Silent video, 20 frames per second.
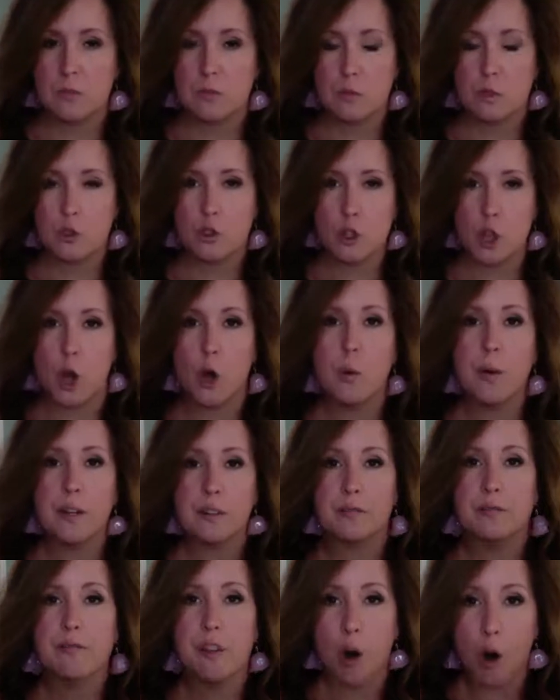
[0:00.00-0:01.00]
so
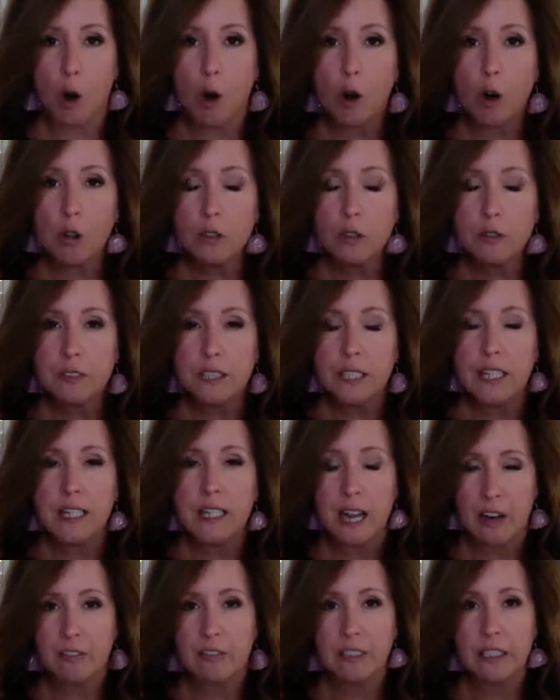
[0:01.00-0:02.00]
involved
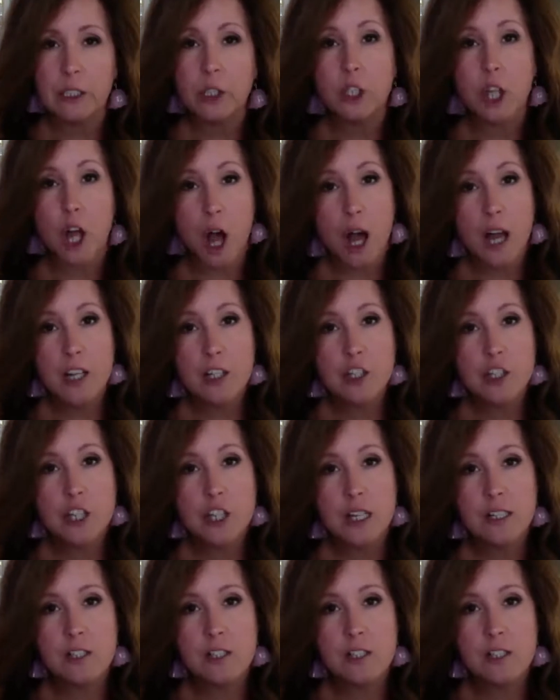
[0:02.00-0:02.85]
in every launch.